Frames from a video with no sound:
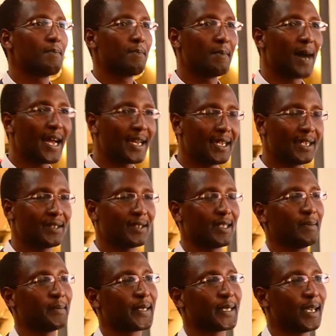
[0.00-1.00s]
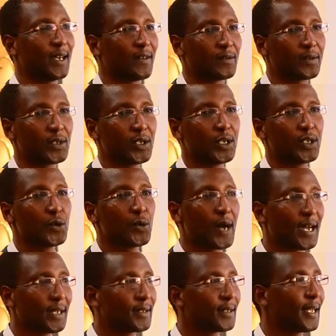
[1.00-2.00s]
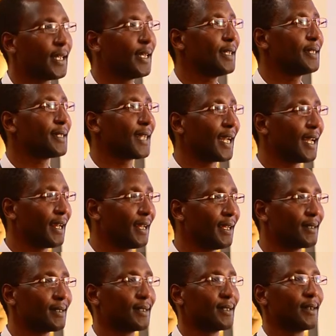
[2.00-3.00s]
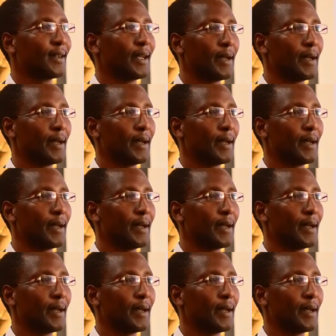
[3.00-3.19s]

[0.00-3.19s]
manage themselves to actually generate